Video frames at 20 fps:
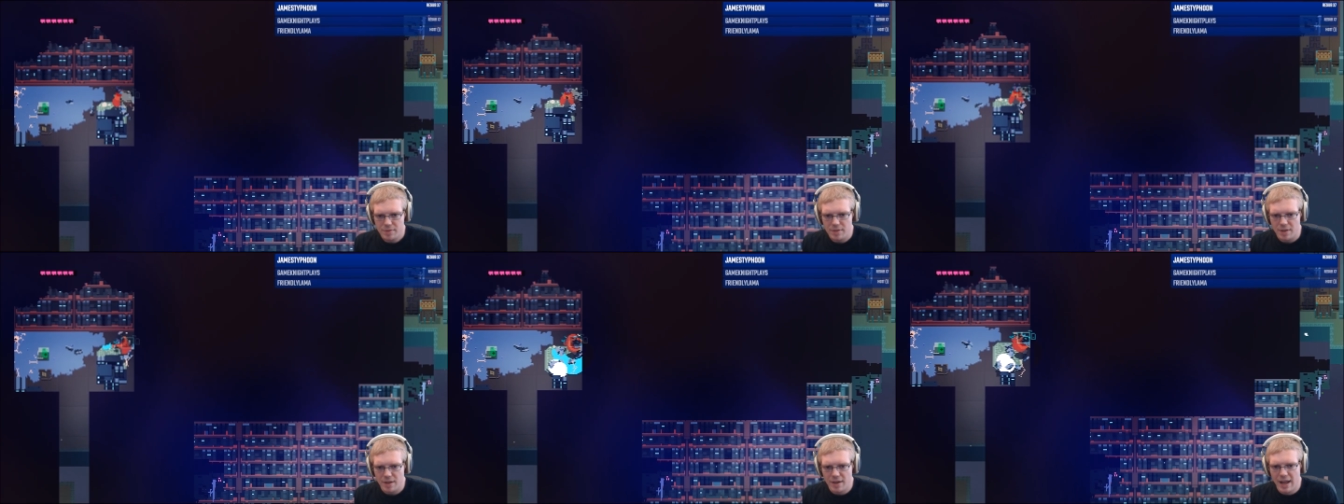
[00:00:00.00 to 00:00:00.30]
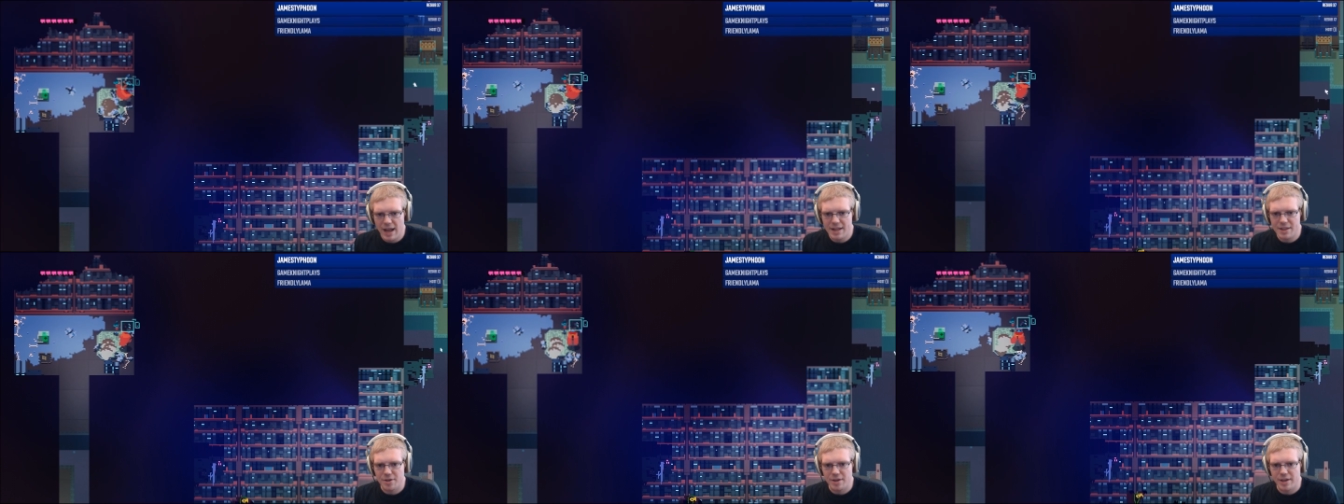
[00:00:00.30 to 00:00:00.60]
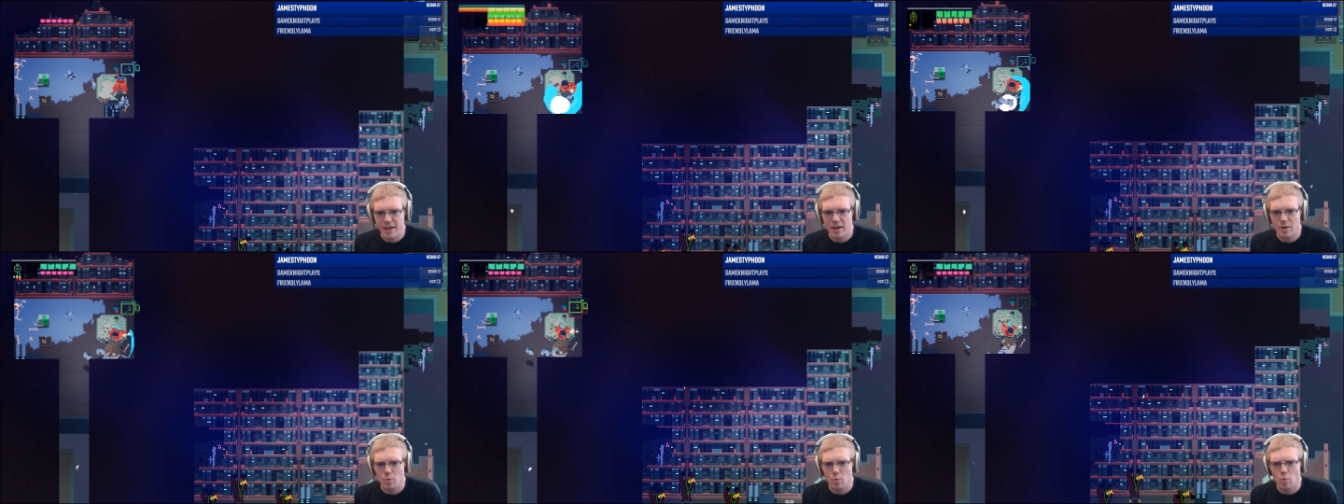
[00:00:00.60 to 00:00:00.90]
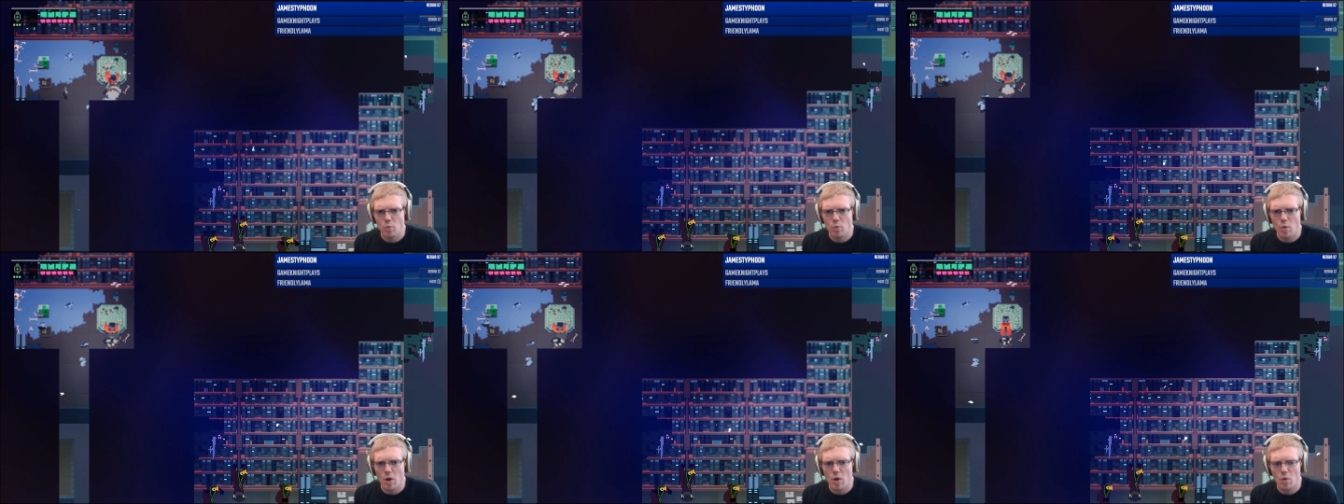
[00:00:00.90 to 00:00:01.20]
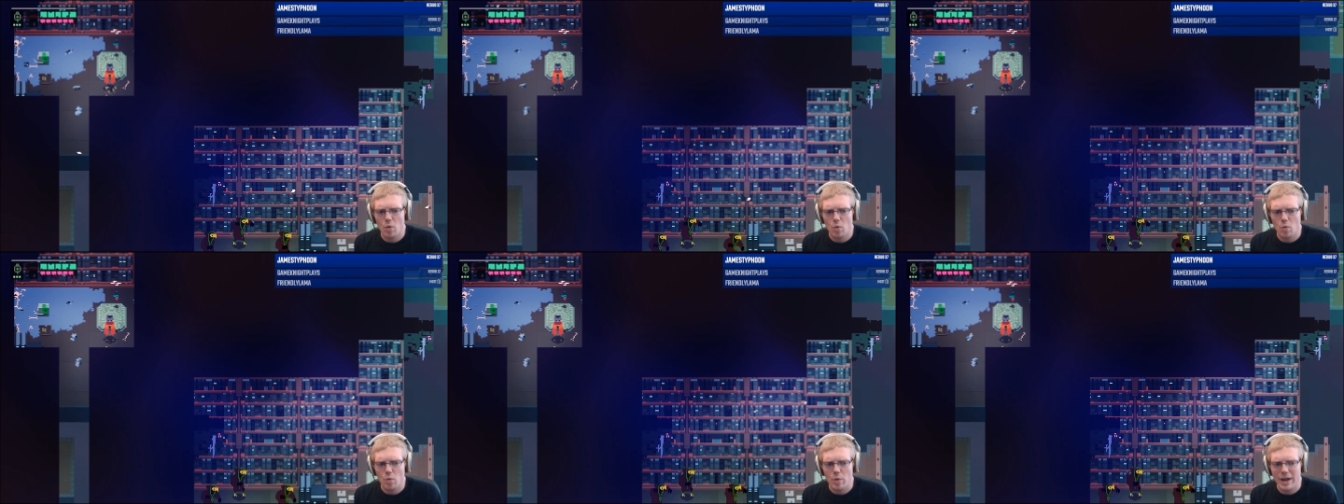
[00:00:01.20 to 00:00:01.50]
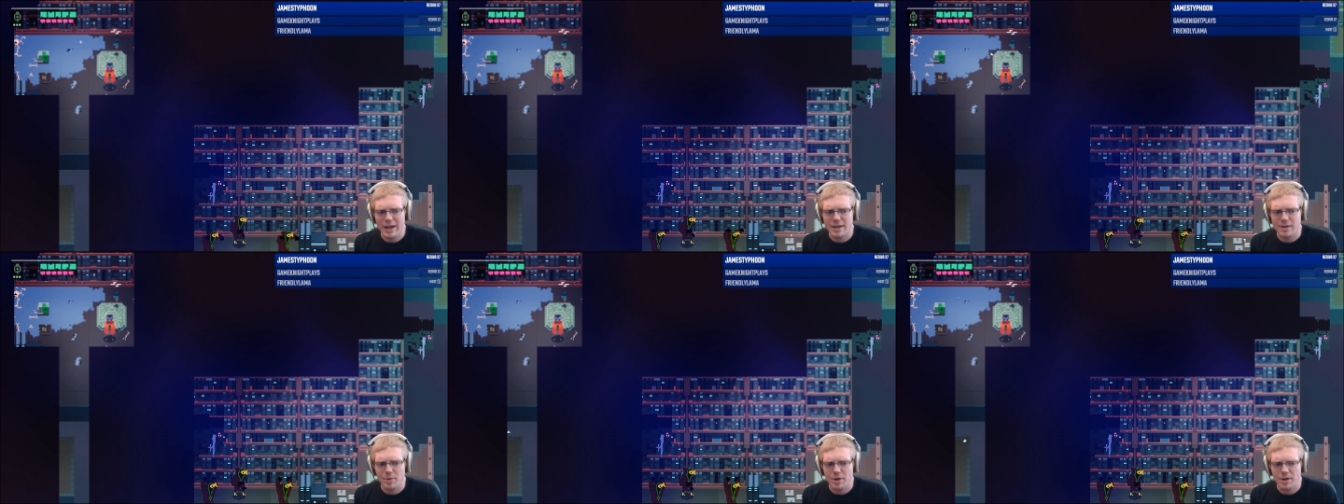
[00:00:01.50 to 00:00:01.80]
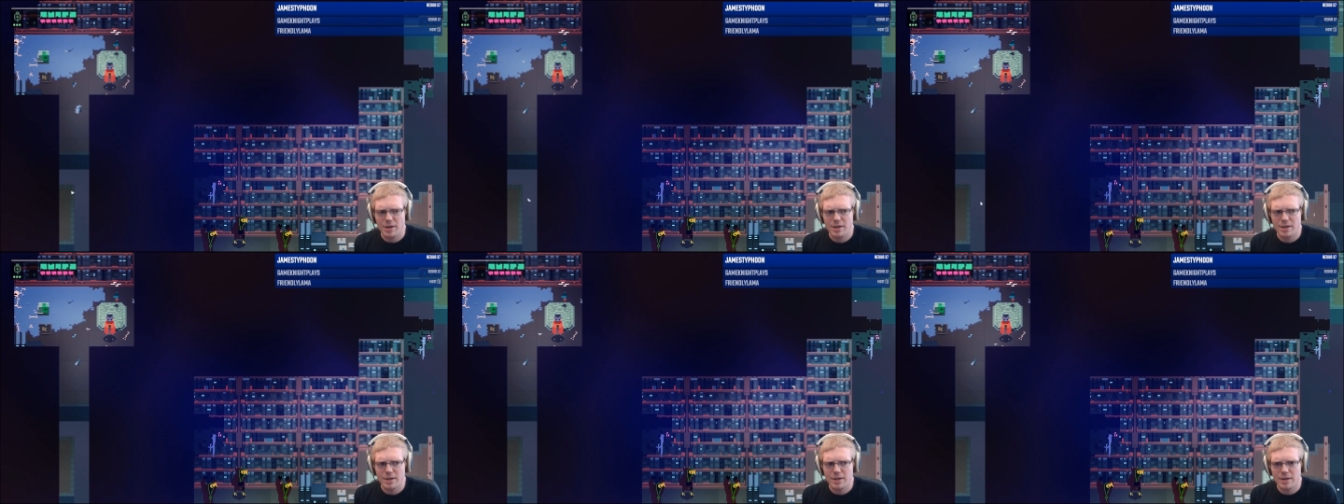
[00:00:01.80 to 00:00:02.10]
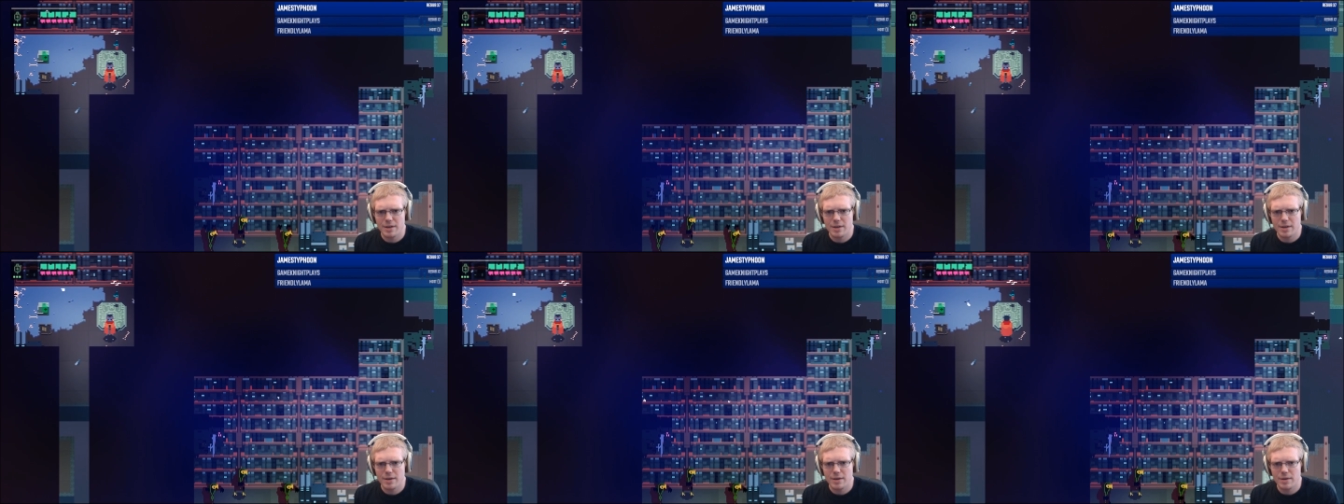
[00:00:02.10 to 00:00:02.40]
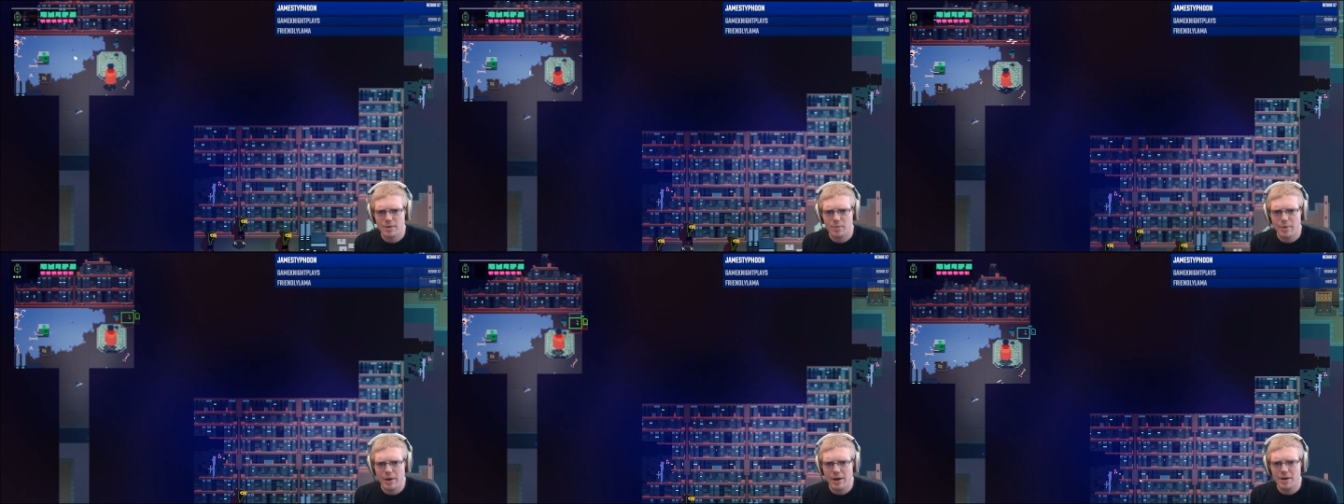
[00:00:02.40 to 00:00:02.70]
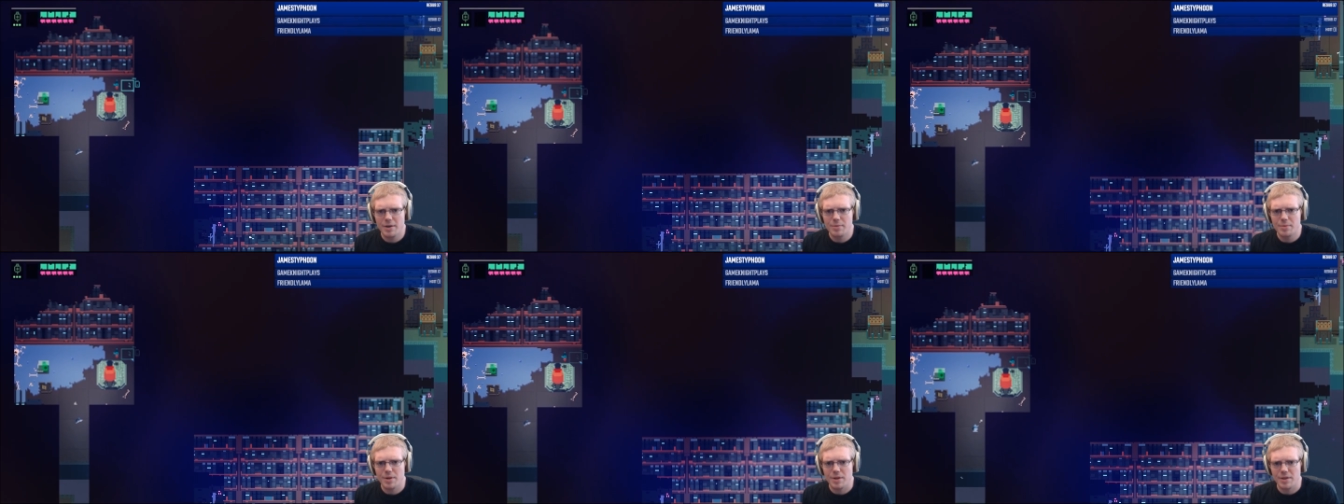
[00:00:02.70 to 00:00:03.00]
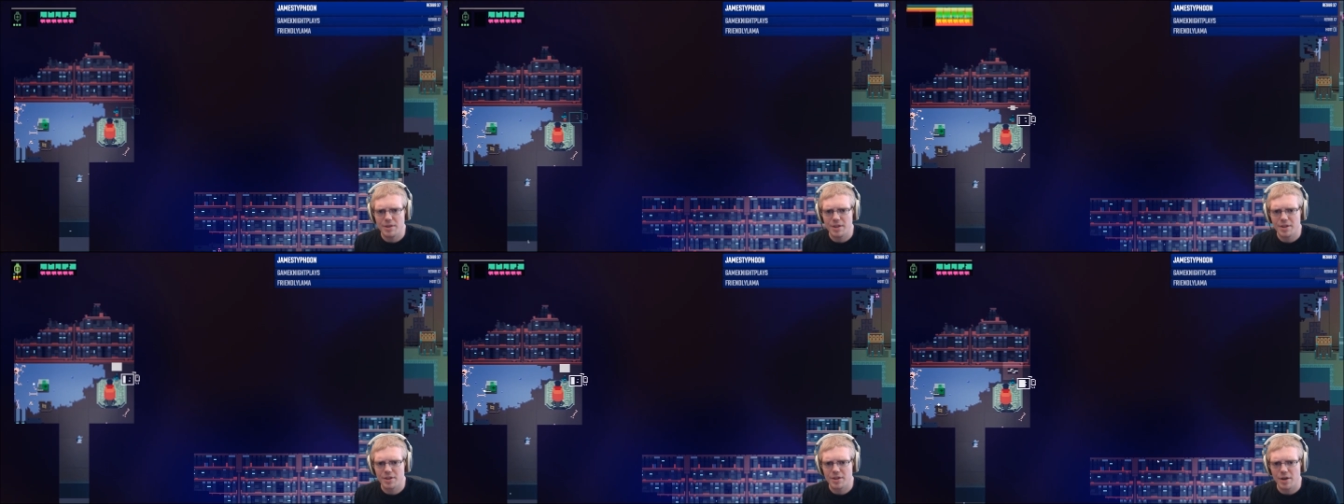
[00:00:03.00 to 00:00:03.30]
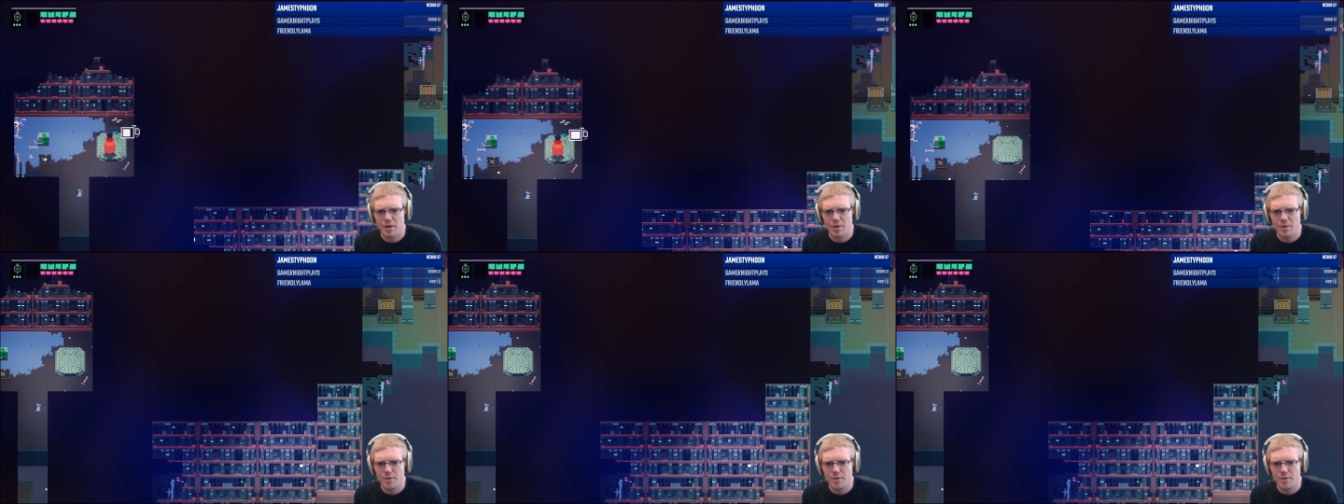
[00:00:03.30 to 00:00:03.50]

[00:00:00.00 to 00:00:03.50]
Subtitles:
that's... Whoa, wait, what? Where will this go?